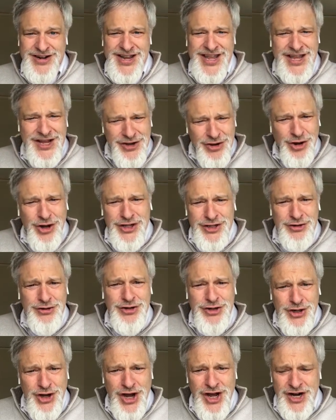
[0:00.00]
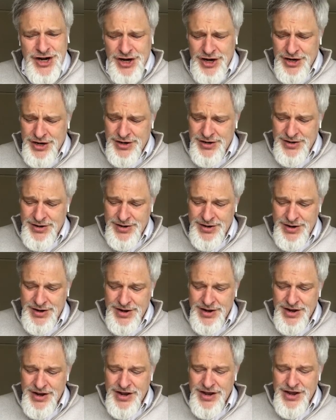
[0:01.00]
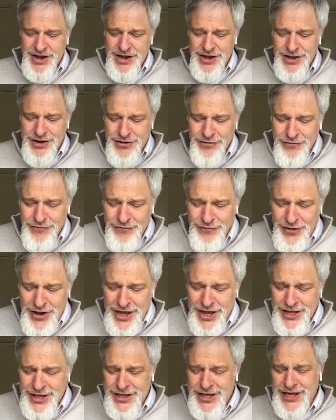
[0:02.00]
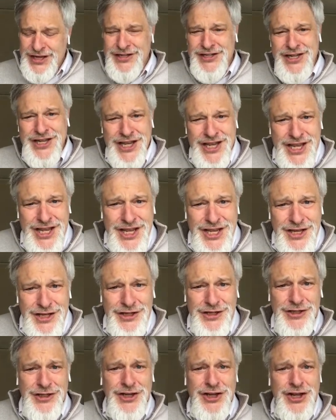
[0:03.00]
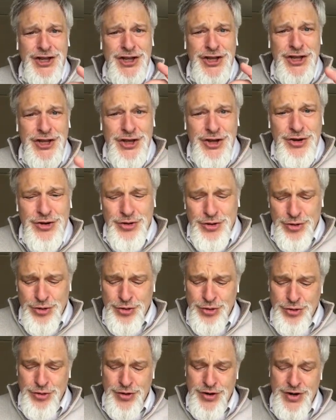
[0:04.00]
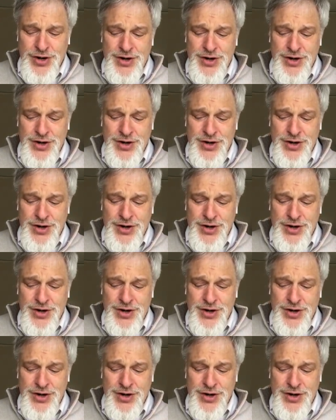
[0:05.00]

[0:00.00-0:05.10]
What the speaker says: He called her daughter. "Your faith has healed you.